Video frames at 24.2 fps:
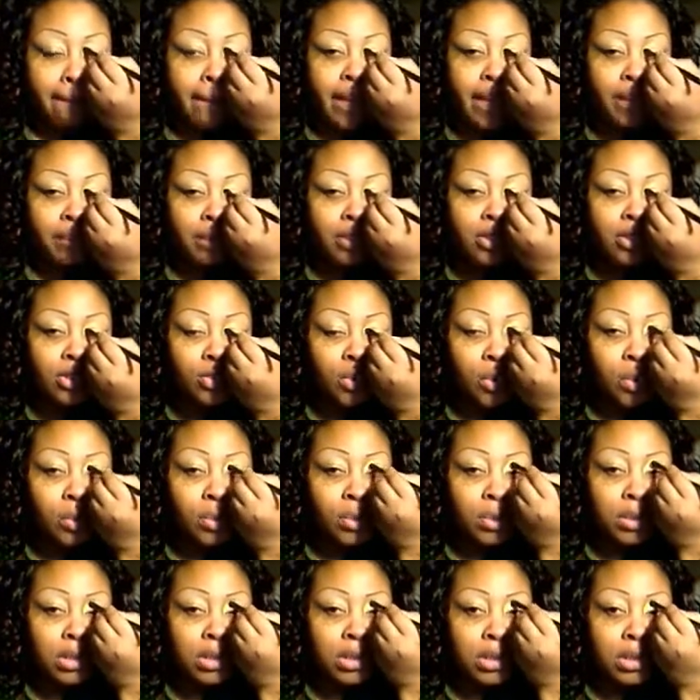baby
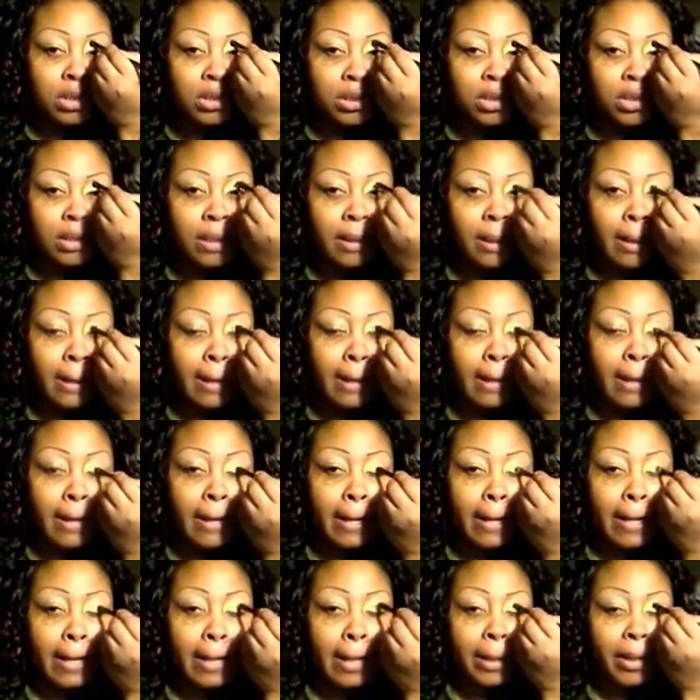strokes,
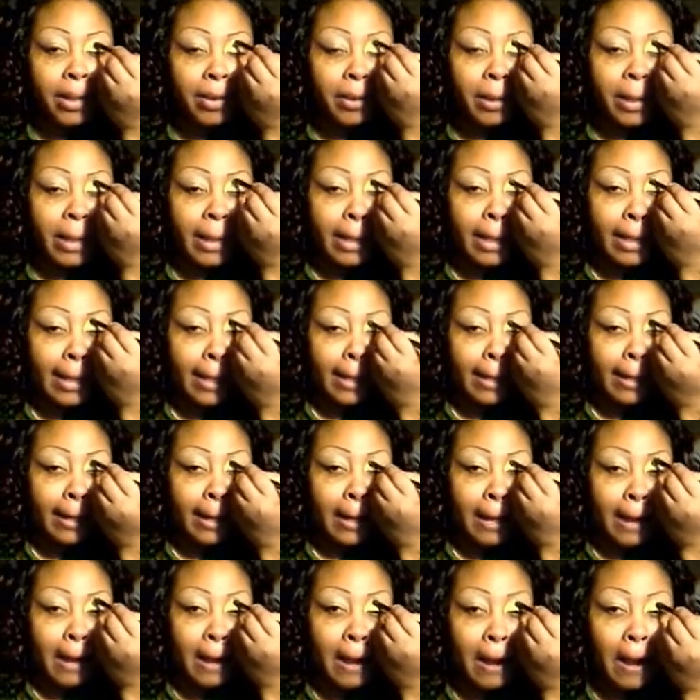in her head,
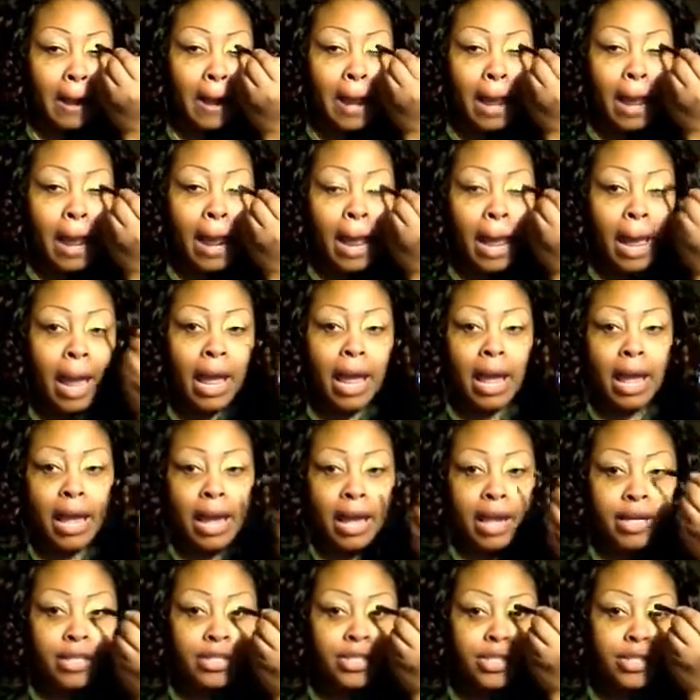
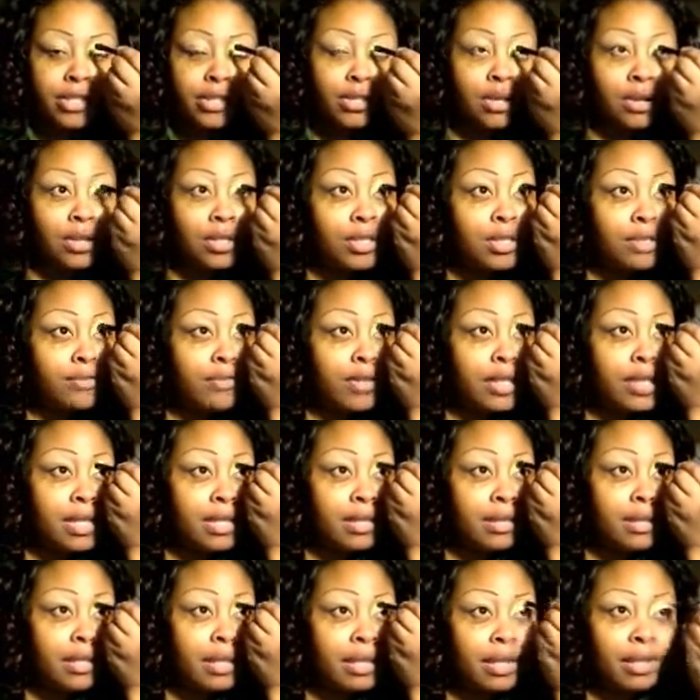and she started to
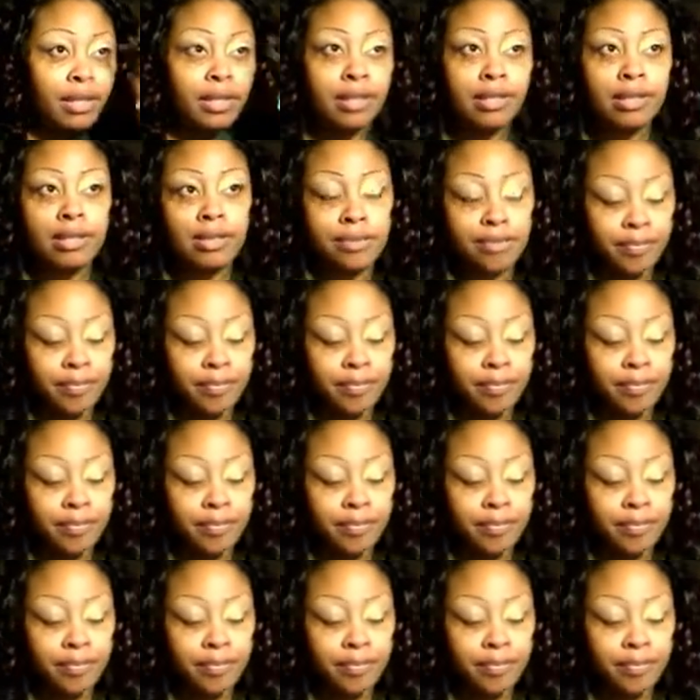forget things.